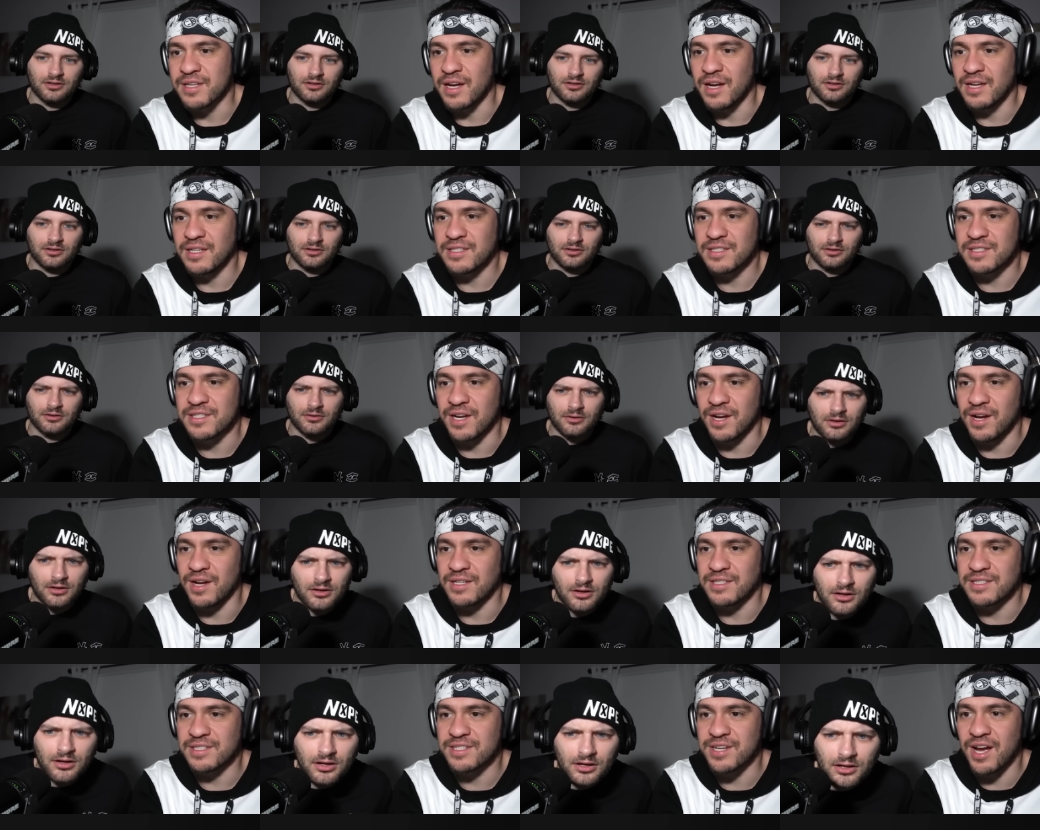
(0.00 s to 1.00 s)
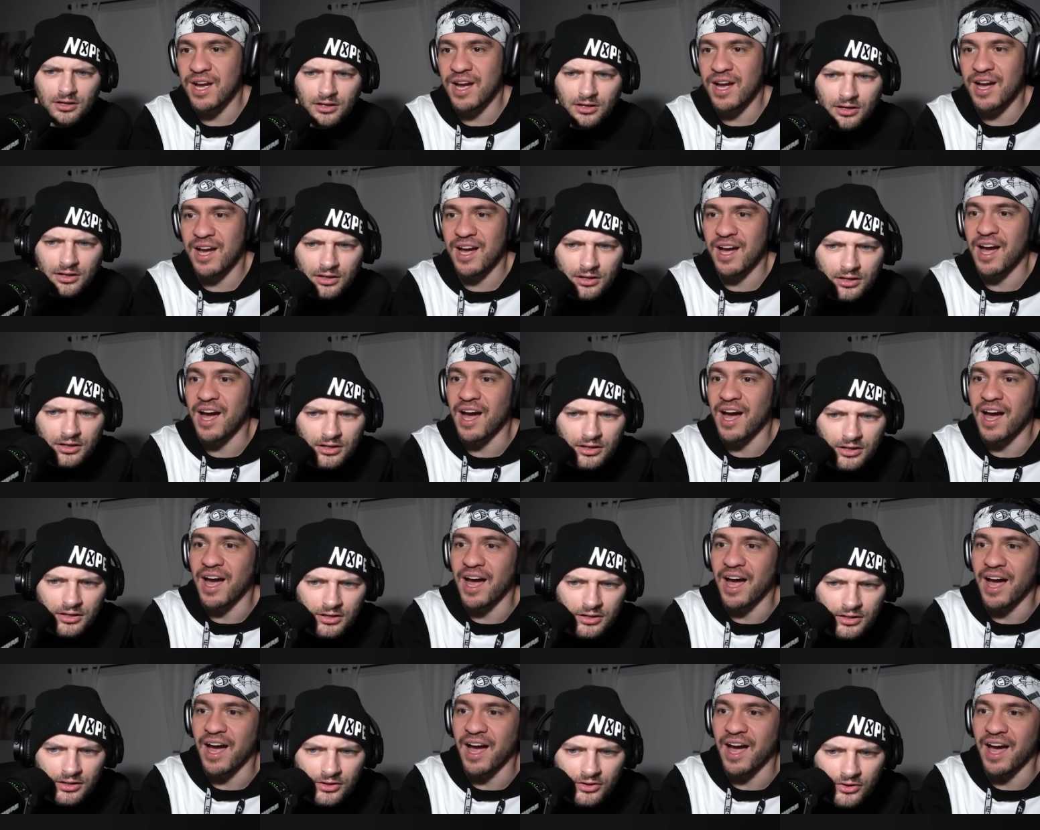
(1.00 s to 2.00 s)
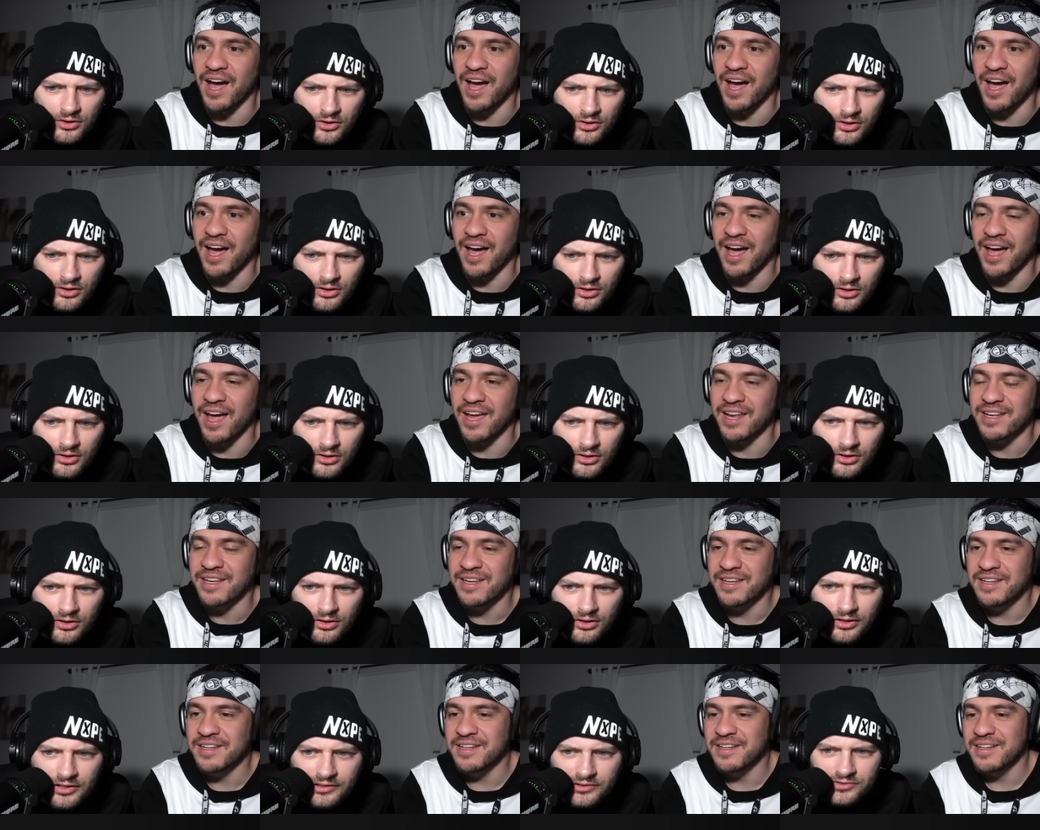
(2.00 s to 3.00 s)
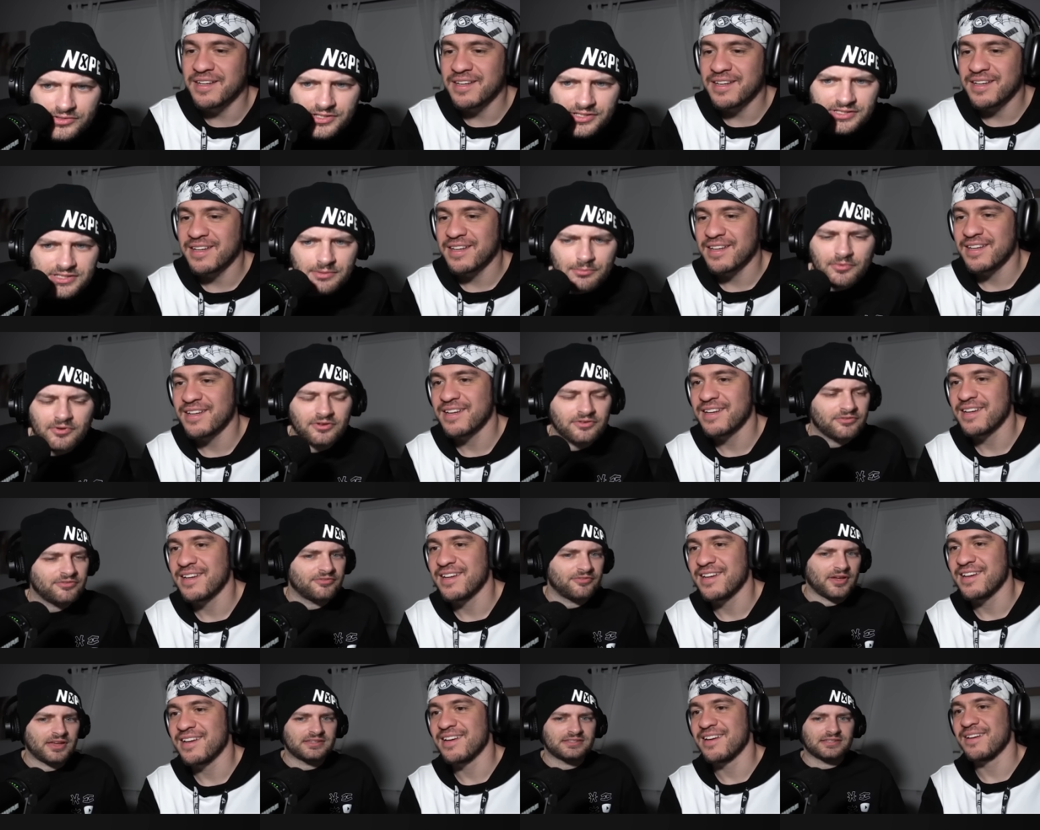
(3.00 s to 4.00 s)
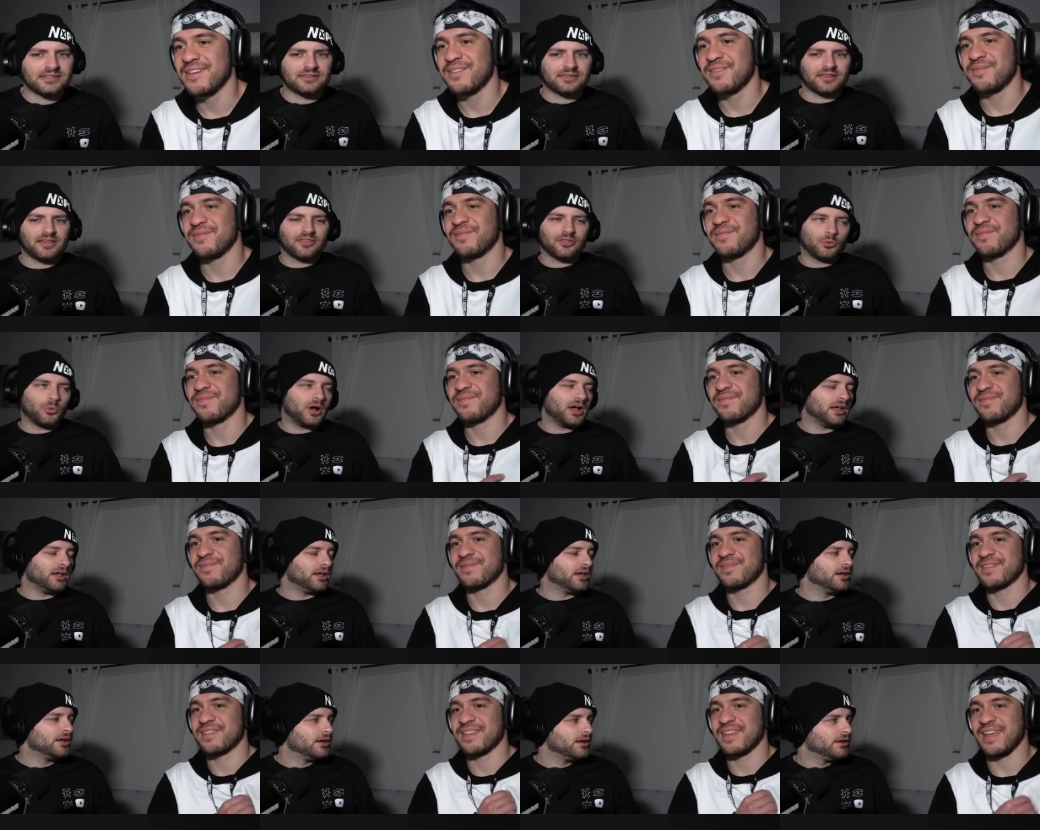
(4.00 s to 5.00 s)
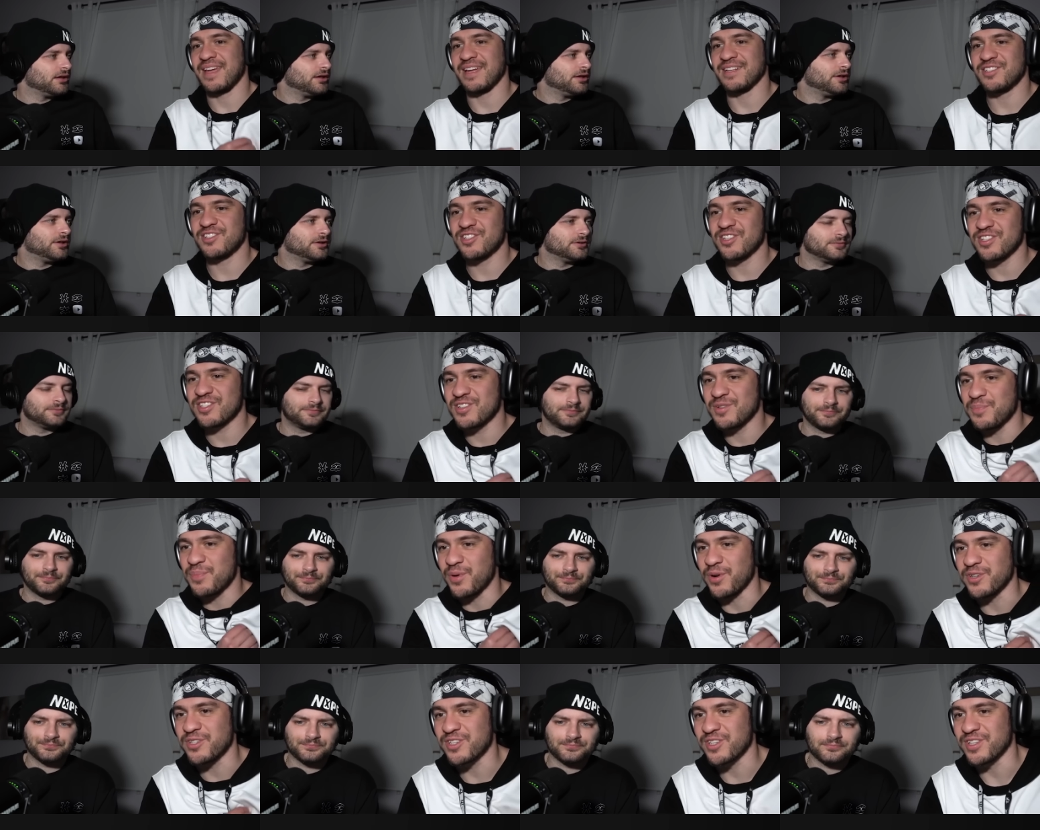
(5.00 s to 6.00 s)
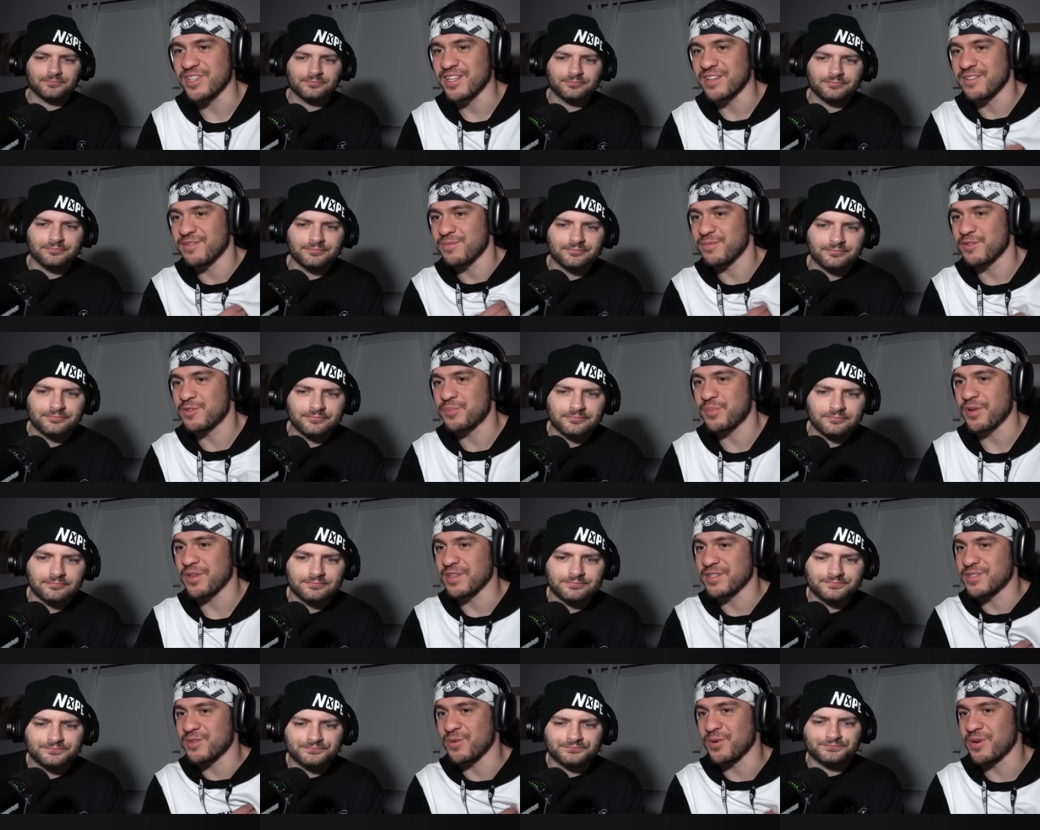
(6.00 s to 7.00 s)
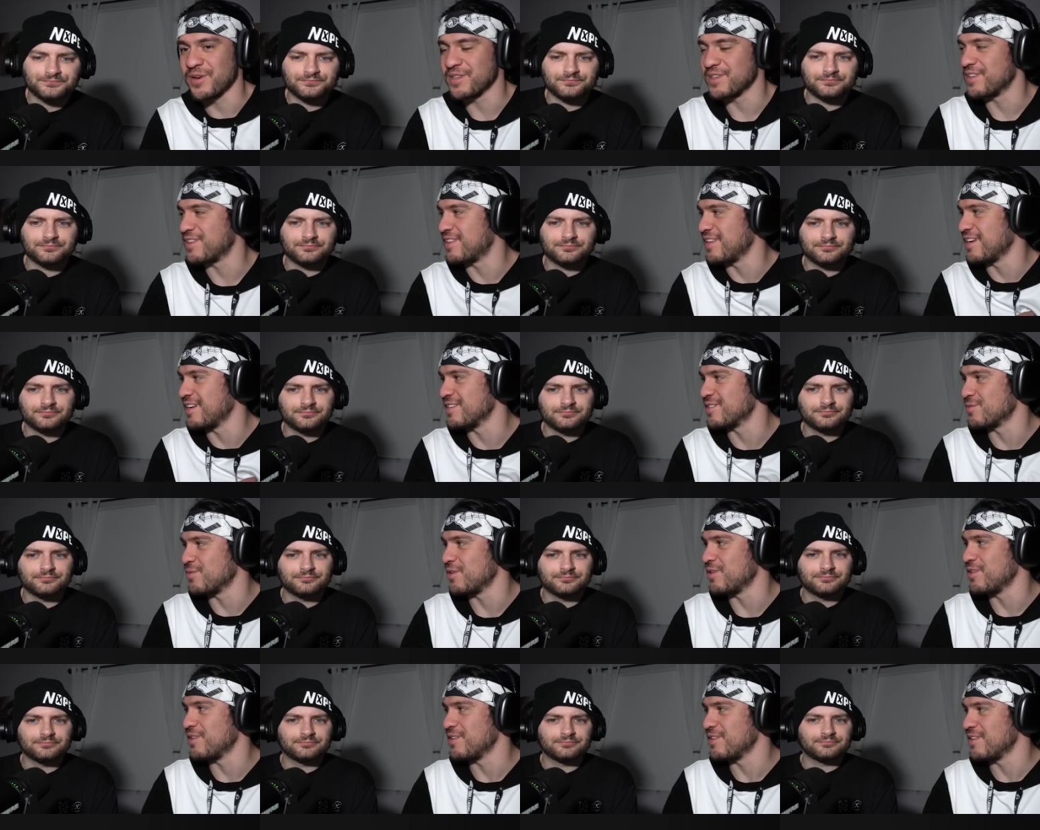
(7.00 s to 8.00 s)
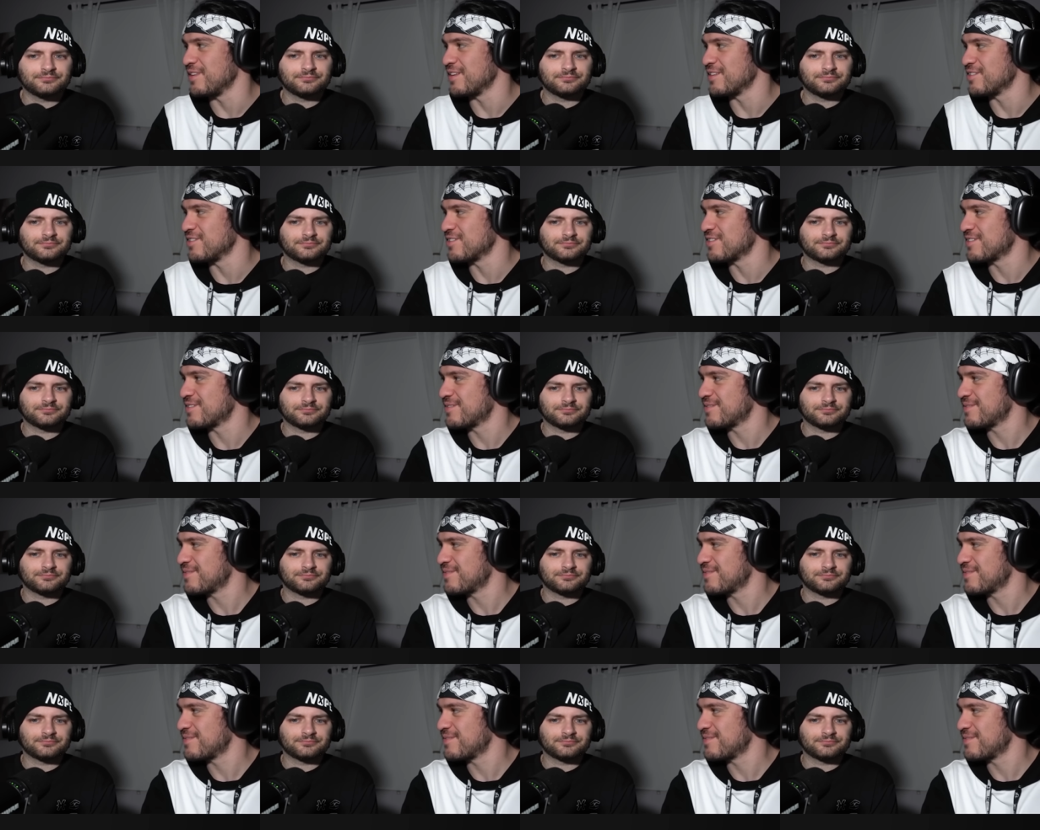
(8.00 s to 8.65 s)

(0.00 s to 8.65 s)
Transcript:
Speaker 1: Dun, dun, dun!
Speaker 2: It looks like someone facing the other way.
Speaker 1: It's just a person that was probably touring the thing as well. They were just